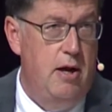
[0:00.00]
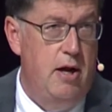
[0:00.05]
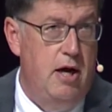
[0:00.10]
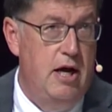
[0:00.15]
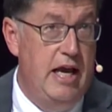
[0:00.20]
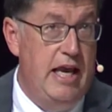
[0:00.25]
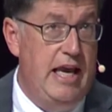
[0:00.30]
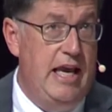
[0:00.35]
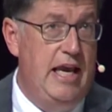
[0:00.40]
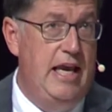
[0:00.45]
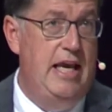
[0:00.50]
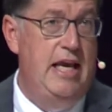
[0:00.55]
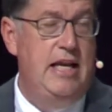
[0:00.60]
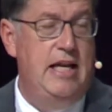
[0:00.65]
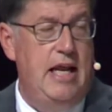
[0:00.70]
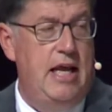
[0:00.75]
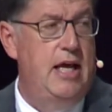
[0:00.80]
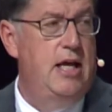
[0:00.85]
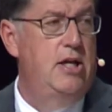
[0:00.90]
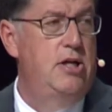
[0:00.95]

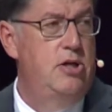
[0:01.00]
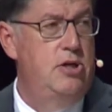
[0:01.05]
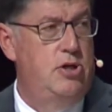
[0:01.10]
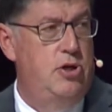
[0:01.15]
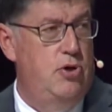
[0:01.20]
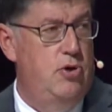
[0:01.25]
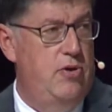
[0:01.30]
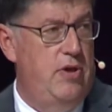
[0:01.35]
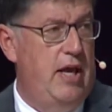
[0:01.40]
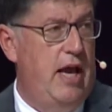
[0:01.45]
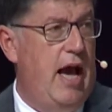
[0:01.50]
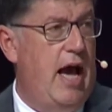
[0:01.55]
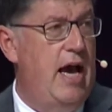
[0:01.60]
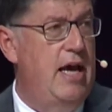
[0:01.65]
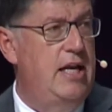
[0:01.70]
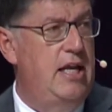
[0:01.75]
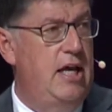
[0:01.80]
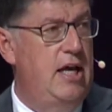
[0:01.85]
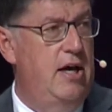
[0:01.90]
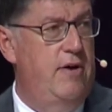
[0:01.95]
lean into the
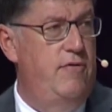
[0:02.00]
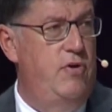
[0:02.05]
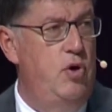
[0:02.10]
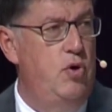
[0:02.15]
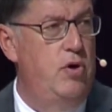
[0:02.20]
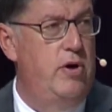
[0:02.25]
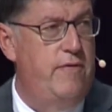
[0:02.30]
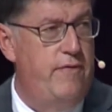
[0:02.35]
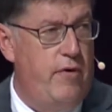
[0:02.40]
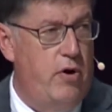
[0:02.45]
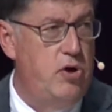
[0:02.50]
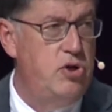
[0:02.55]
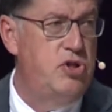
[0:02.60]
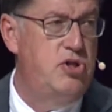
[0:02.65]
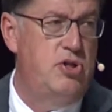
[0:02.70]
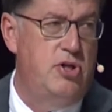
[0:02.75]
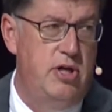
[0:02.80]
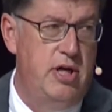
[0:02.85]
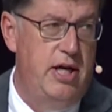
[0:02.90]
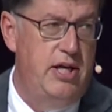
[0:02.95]
idea of
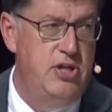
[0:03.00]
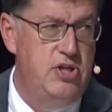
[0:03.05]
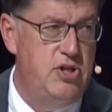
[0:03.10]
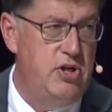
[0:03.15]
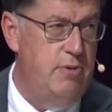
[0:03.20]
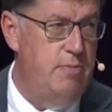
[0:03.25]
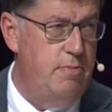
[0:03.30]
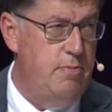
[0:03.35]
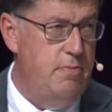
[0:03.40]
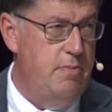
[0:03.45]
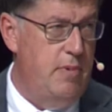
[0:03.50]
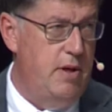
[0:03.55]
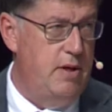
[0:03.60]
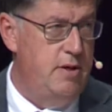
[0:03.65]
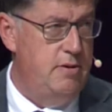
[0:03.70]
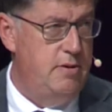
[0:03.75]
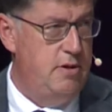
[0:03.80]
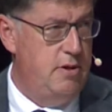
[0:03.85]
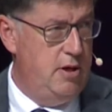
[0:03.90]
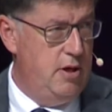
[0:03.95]
universalism
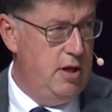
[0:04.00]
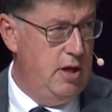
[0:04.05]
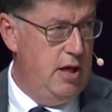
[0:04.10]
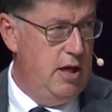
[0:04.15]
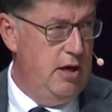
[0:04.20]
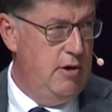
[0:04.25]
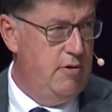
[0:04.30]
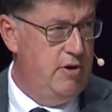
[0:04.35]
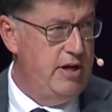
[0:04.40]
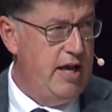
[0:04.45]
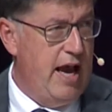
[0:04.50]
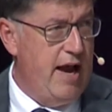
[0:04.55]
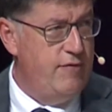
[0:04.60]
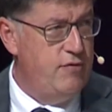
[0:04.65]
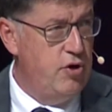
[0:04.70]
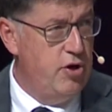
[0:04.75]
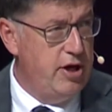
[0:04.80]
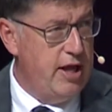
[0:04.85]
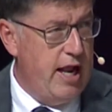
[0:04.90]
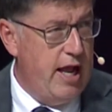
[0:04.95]
you
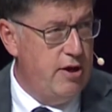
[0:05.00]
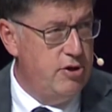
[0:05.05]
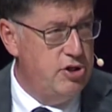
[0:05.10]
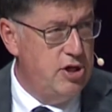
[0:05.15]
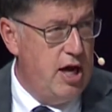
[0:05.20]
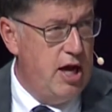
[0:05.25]
have to look at how